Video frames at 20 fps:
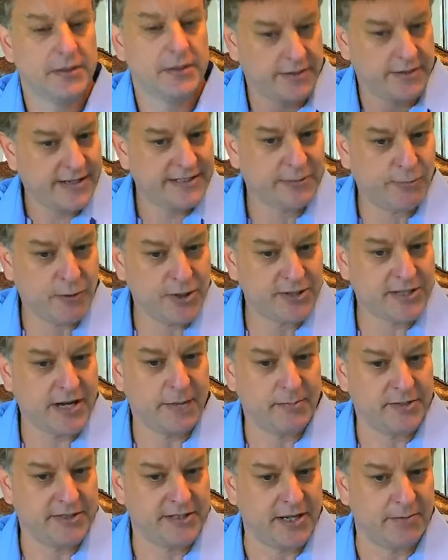So that's one
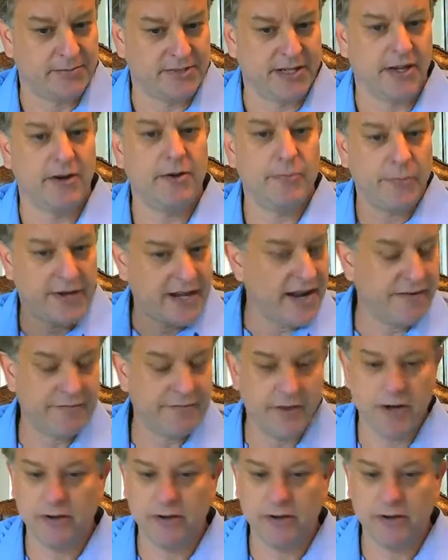type of stem cell, and we have